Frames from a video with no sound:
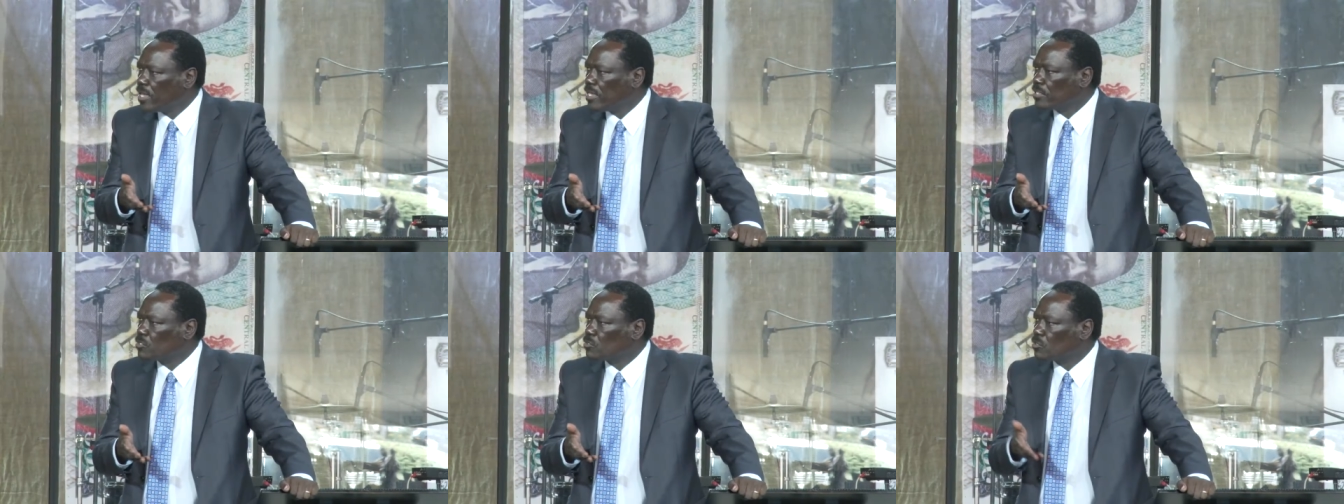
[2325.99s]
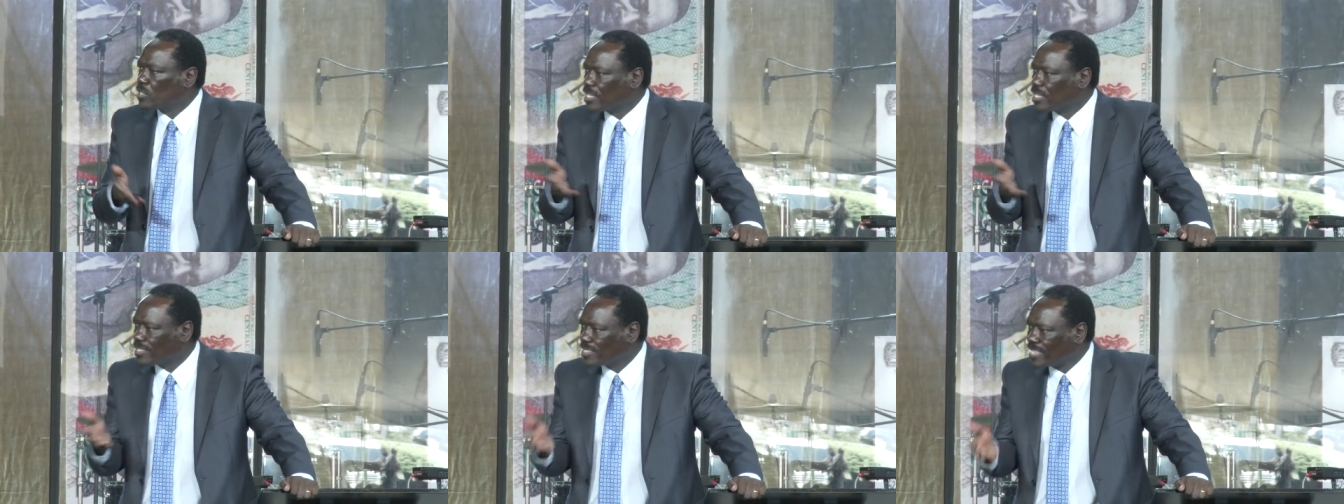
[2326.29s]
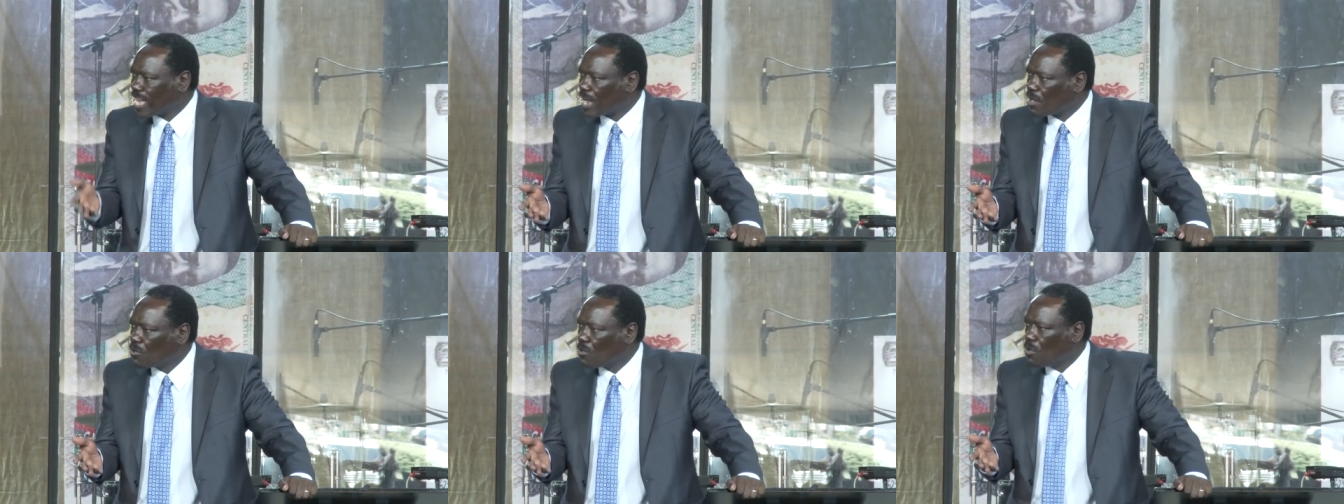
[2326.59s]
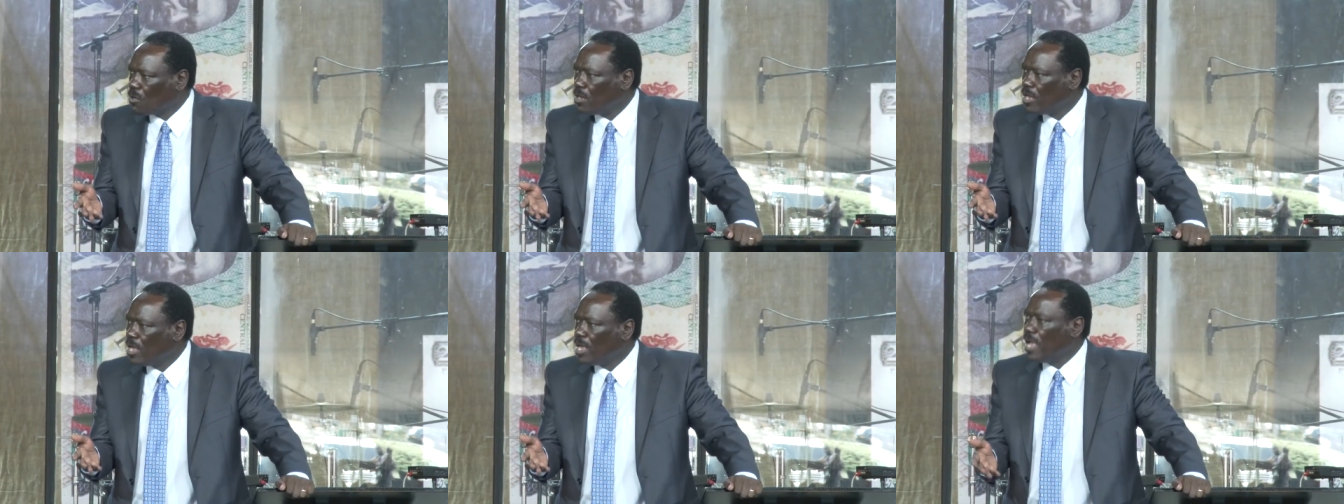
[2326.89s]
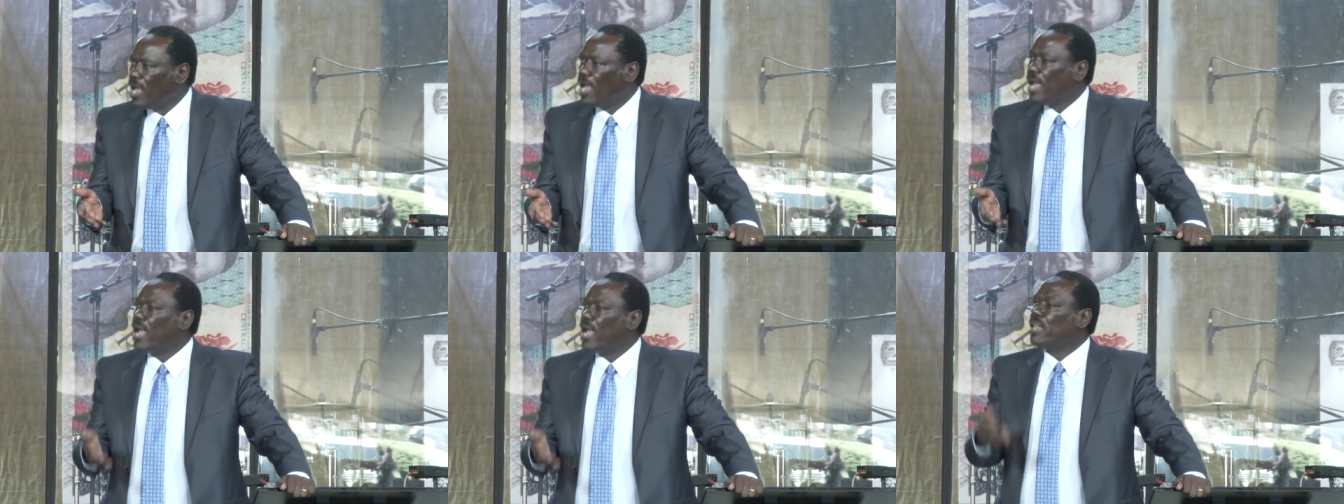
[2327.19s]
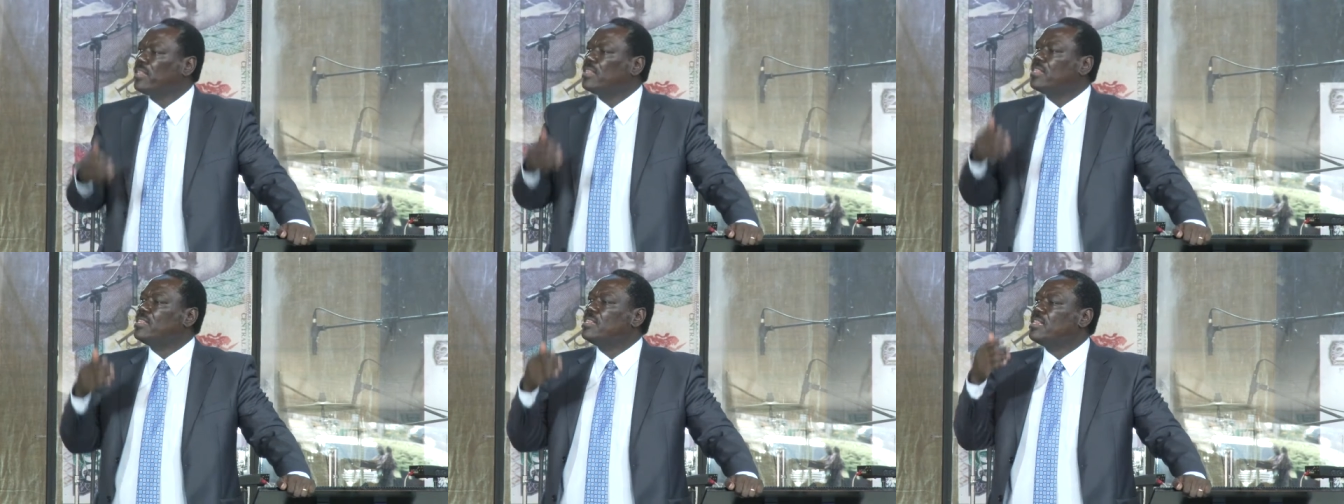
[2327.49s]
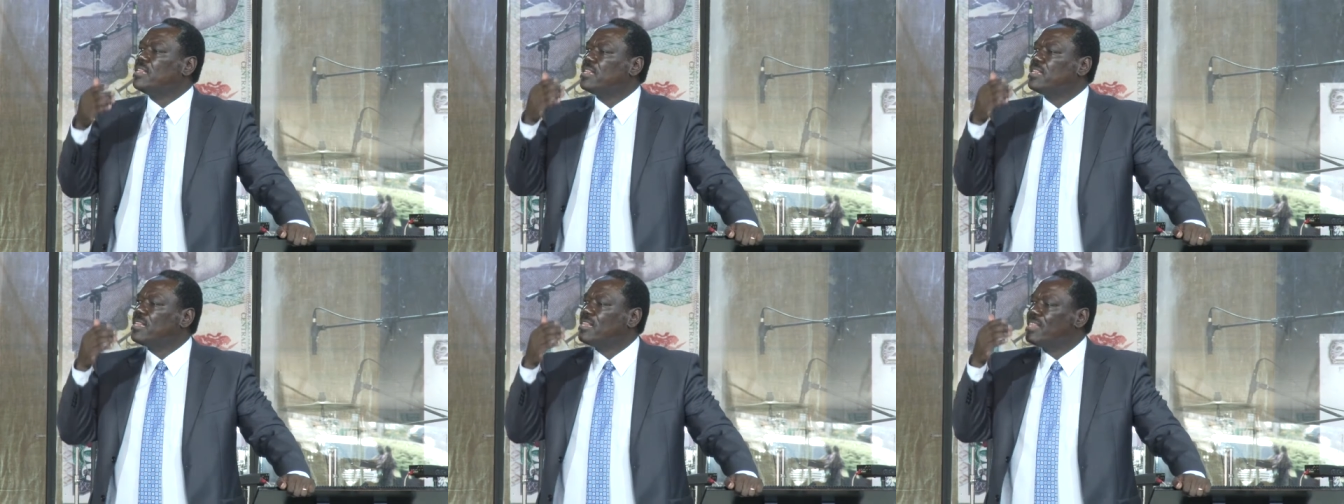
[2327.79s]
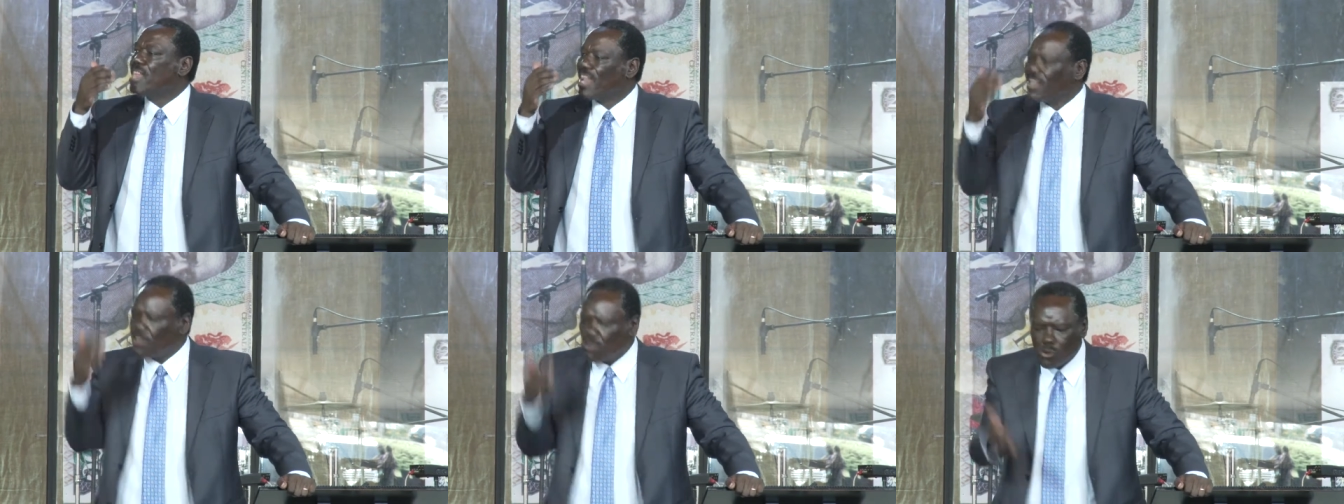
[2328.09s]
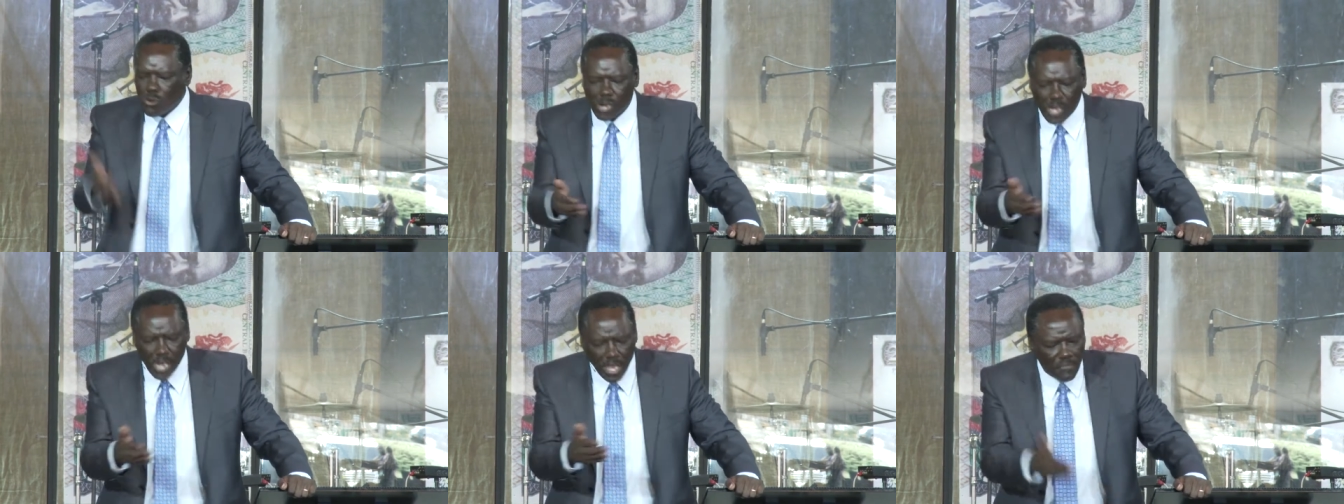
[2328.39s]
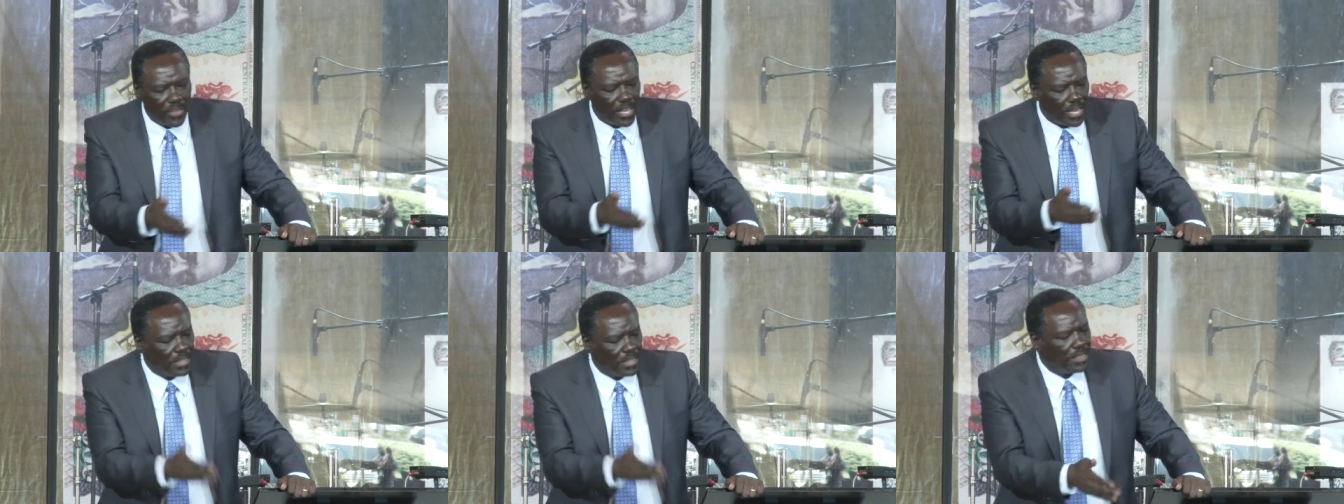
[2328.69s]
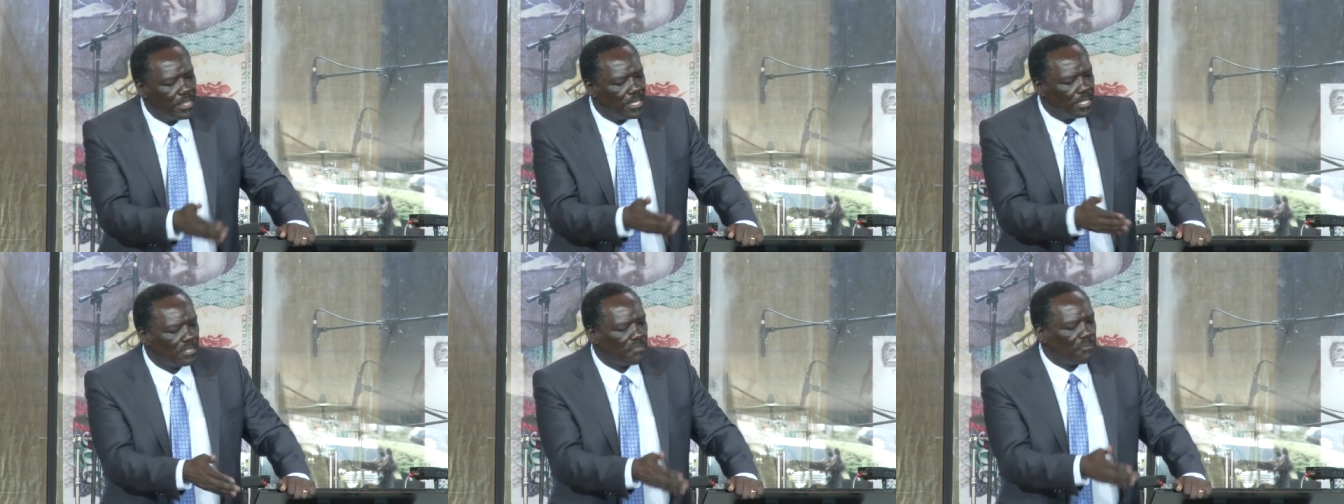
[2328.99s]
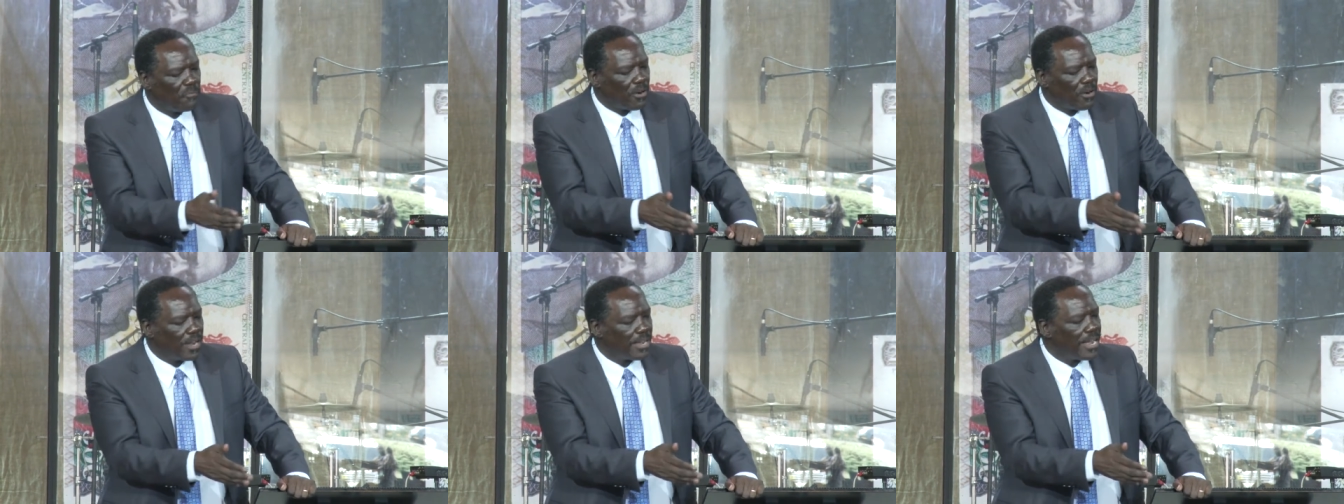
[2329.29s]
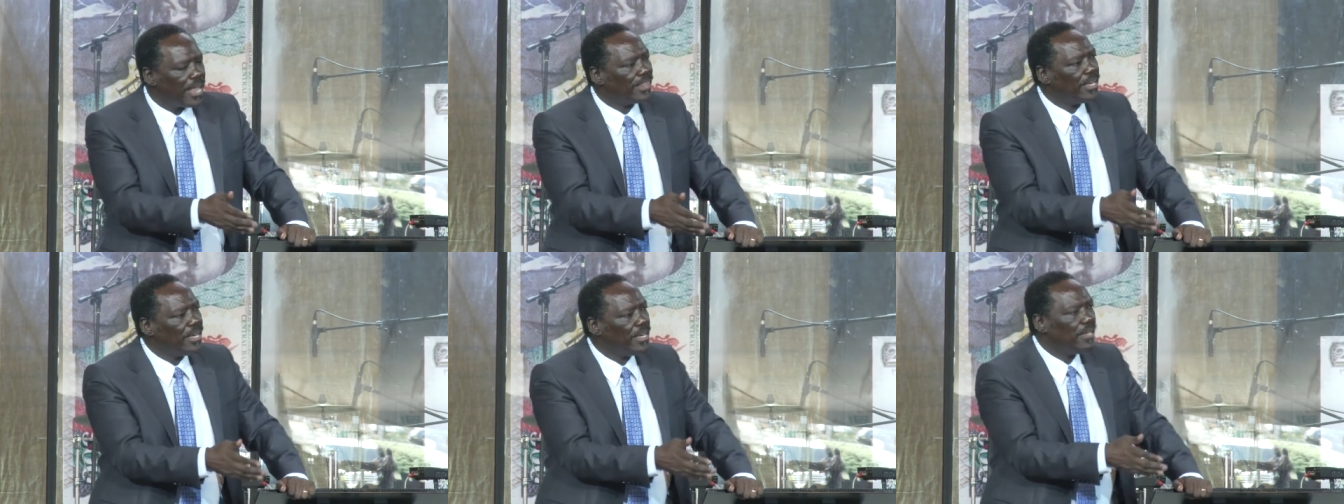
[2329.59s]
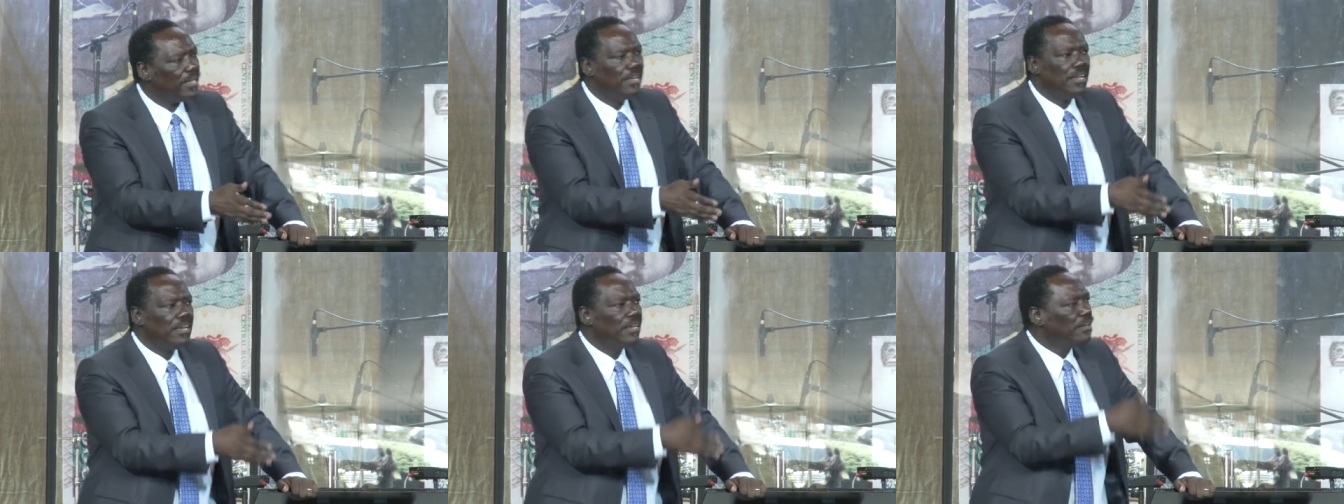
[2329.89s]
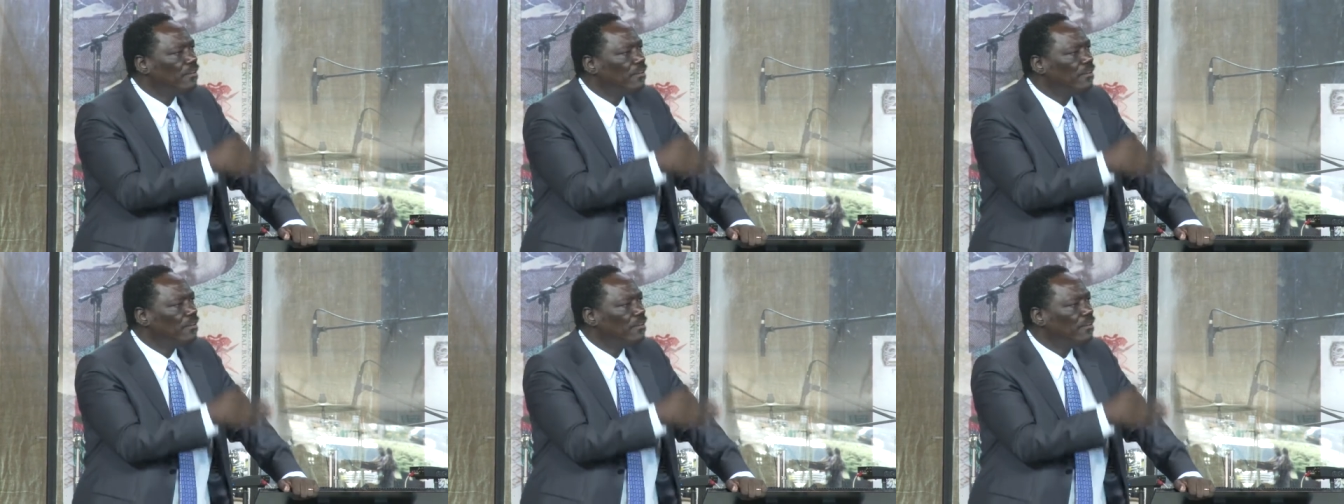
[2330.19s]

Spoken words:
years to the SACCO, and then you live in this for another,